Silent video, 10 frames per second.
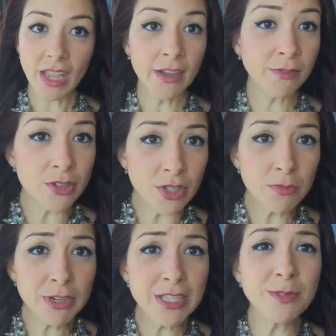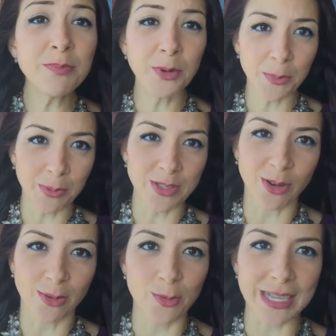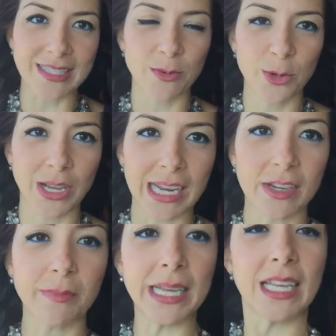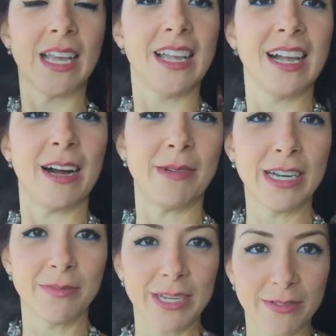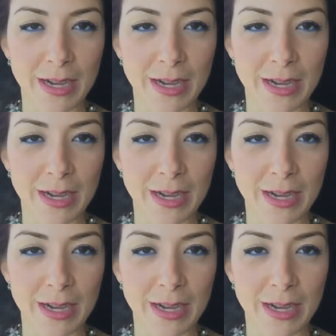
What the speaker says: And for some reason, purples always work a little bit. I'm a little bit of